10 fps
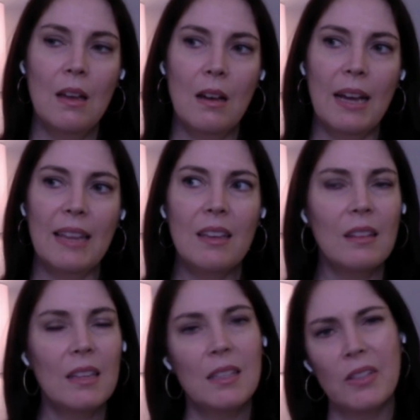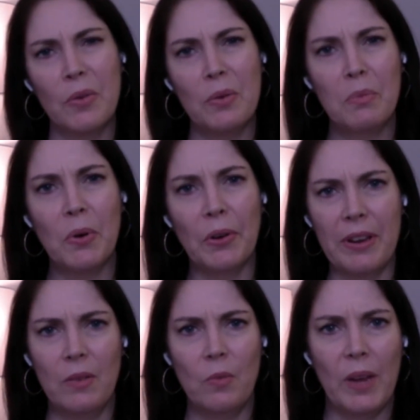I think that's so
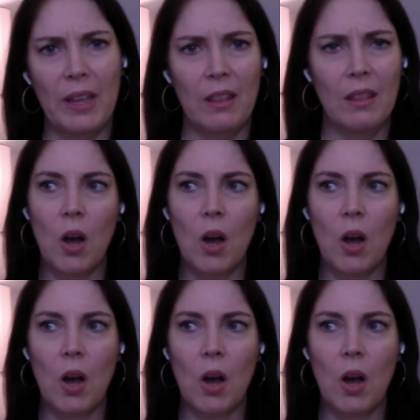important with